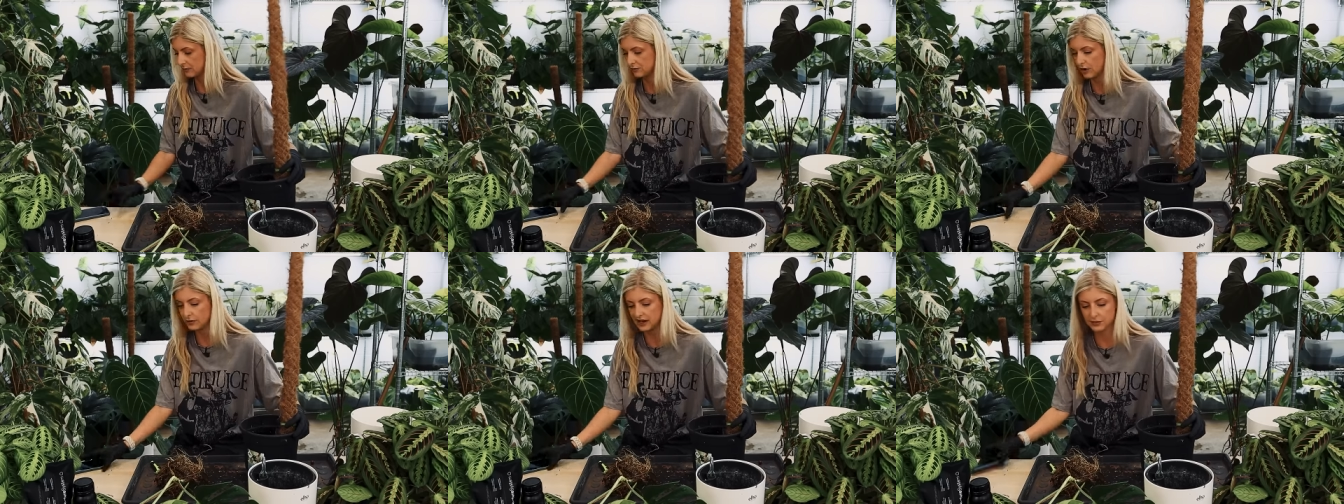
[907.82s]
I'm
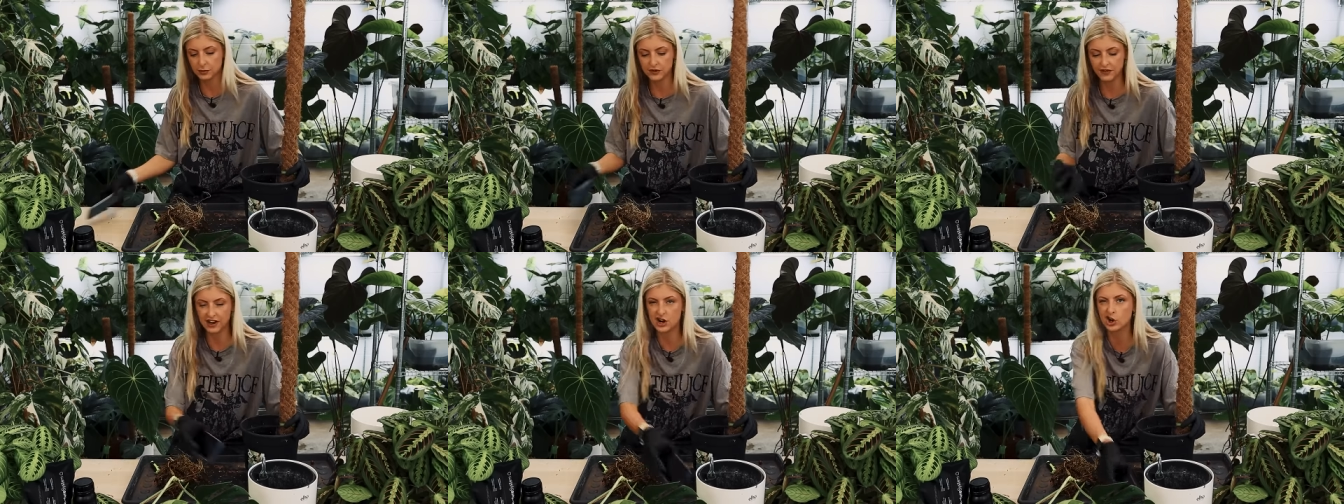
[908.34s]
probably have to put
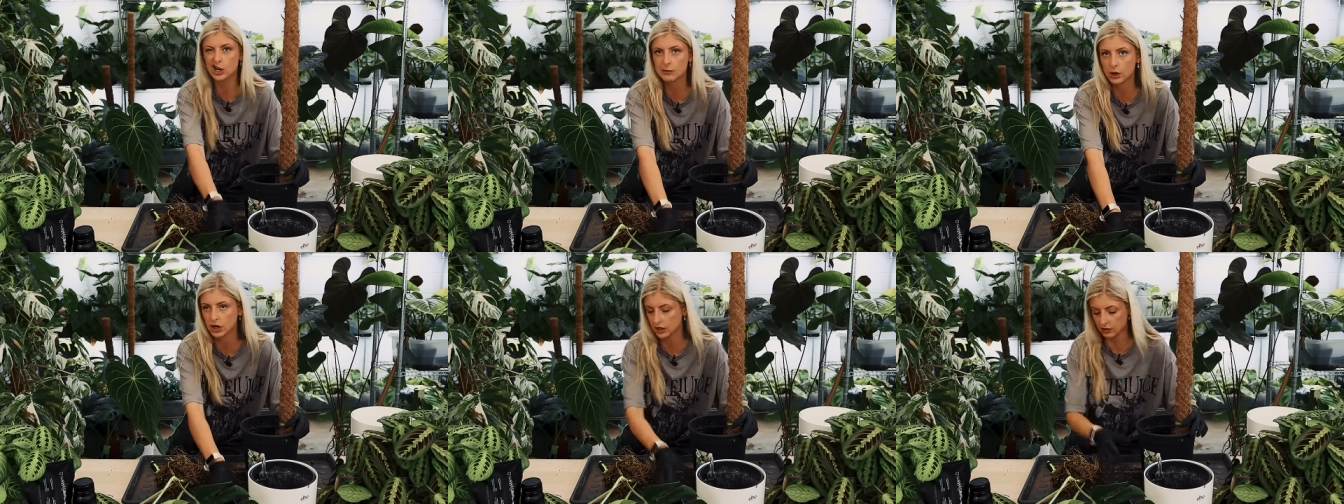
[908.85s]
a very ugly
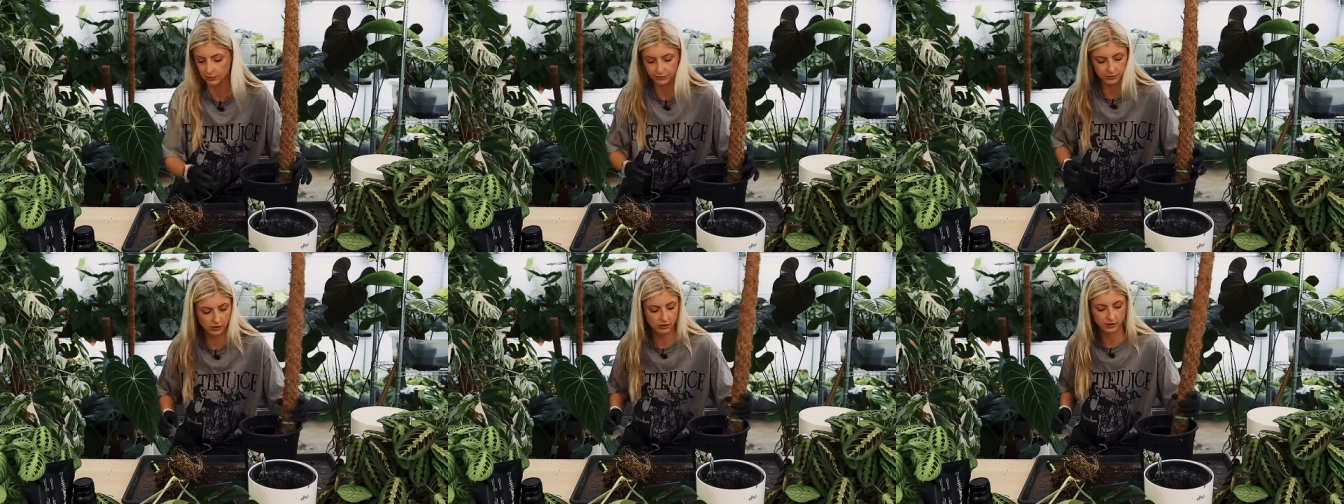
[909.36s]
bucket
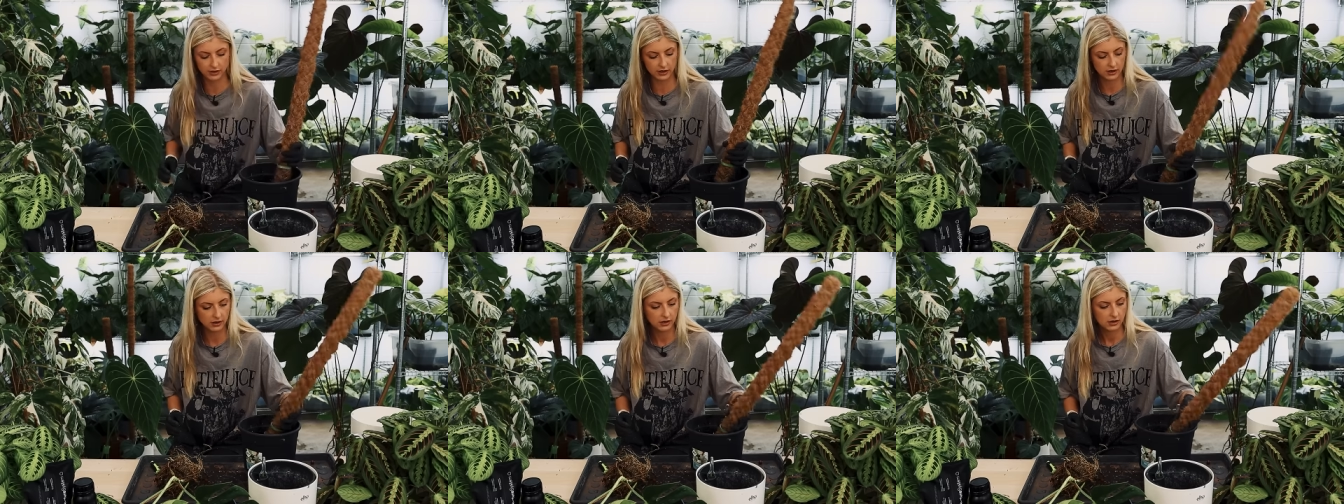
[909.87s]
up on
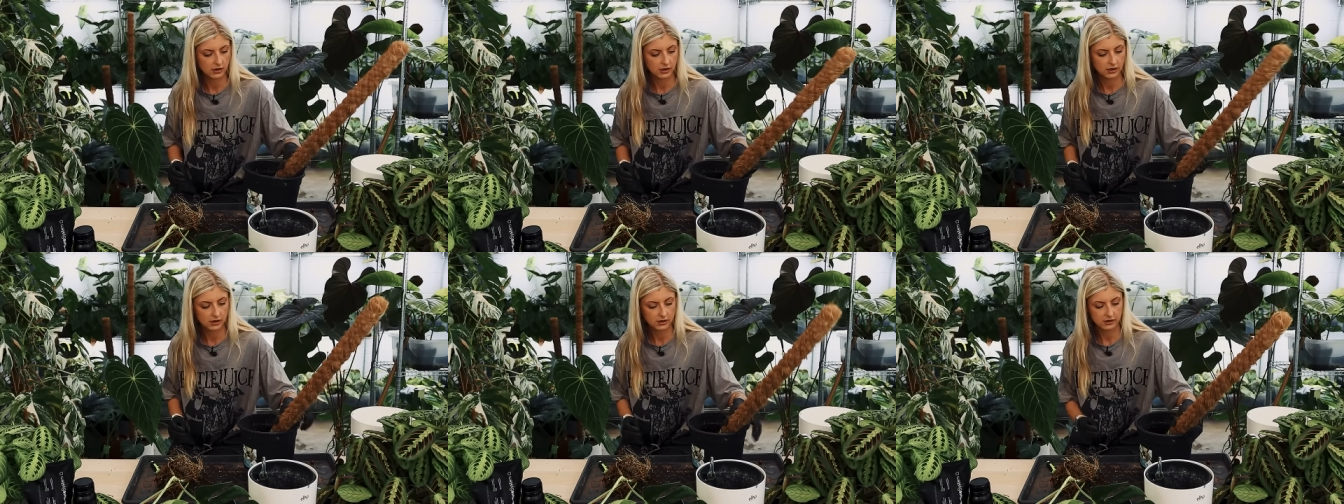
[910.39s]

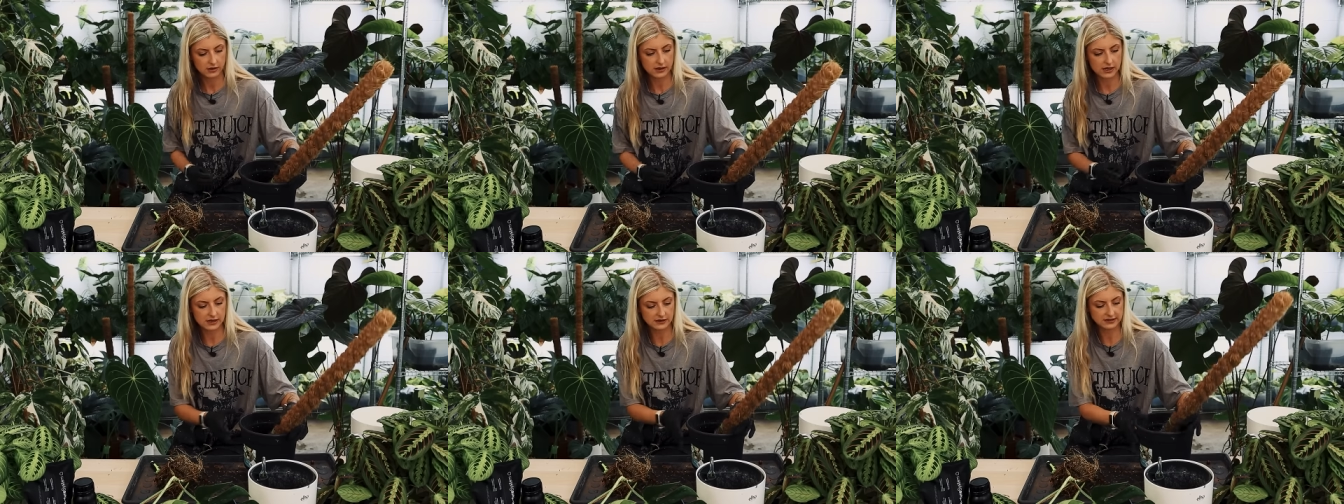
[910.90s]

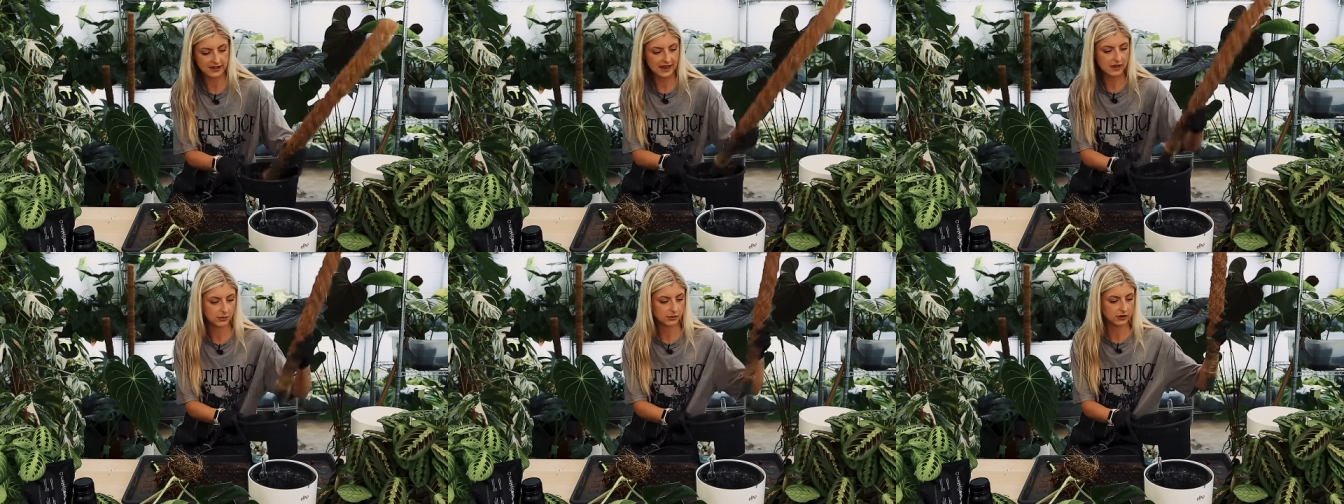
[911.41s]
the
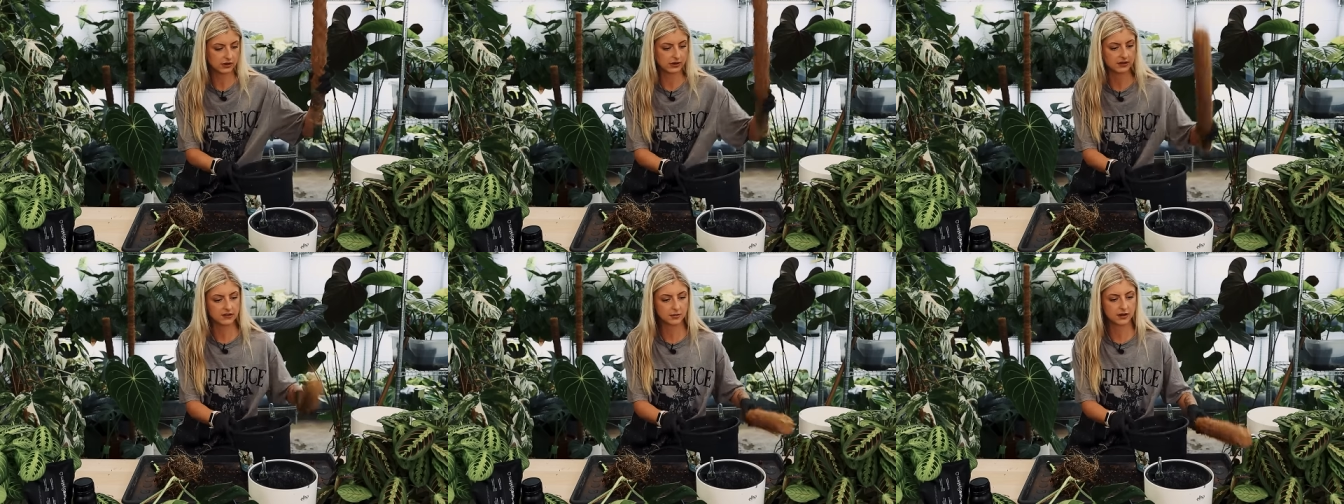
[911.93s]
table,
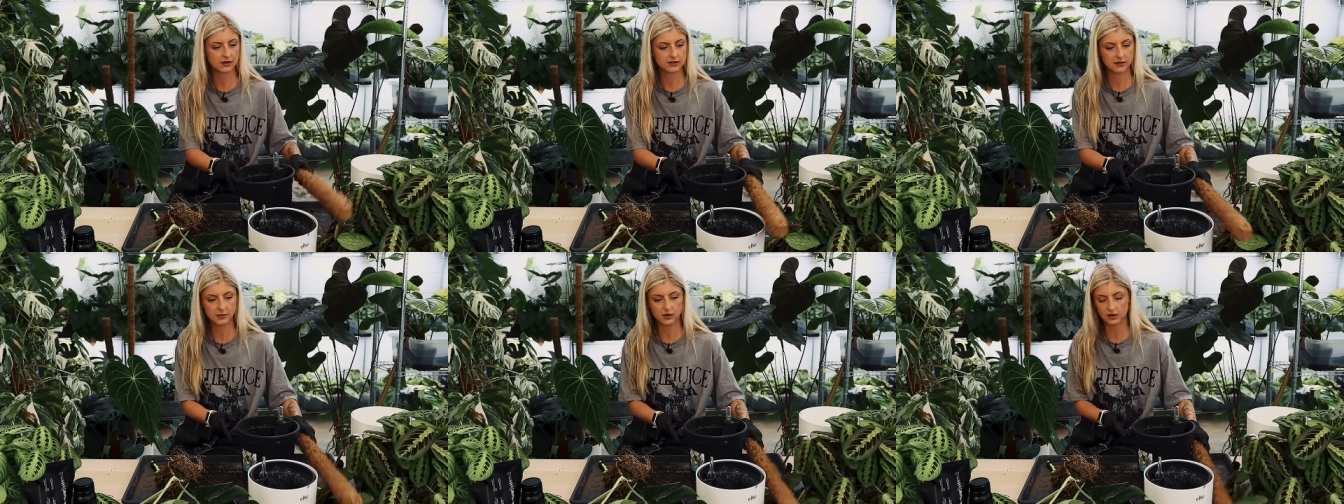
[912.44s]
guys,
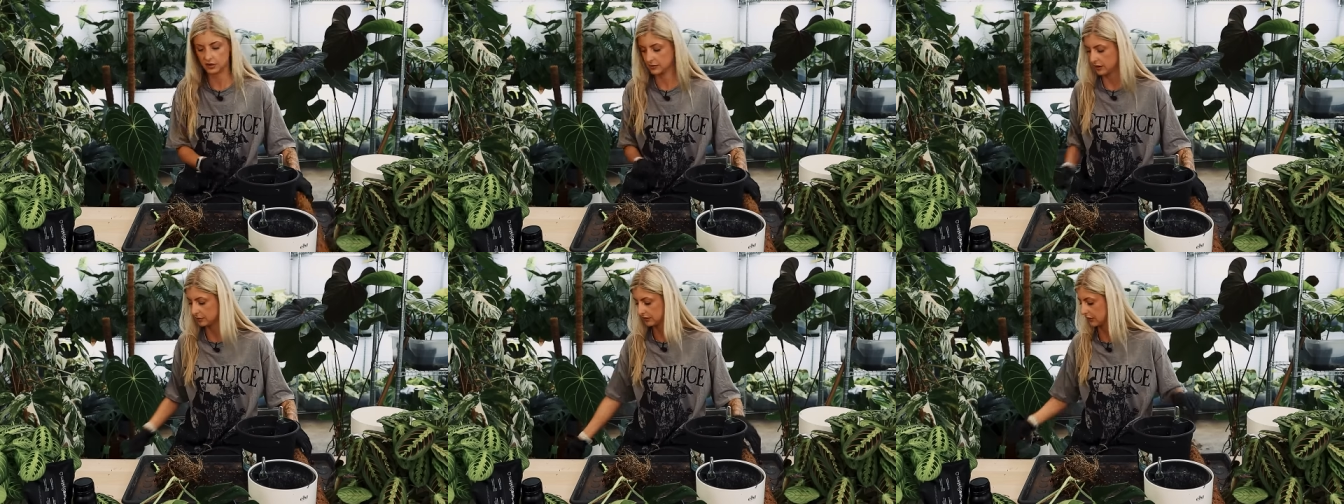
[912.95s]
because I'm not going to
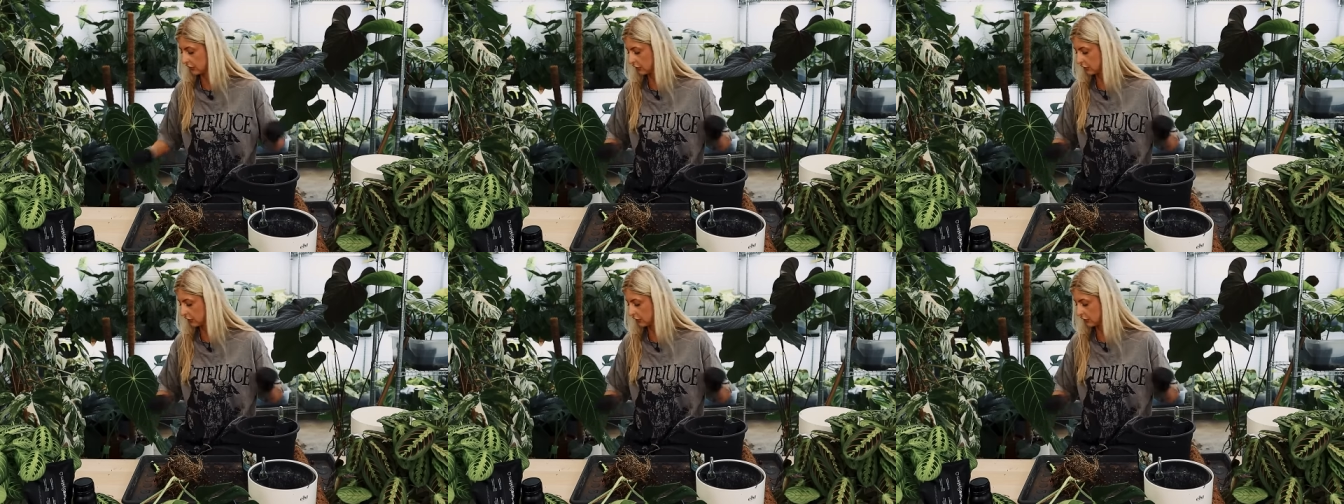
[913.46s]
be able to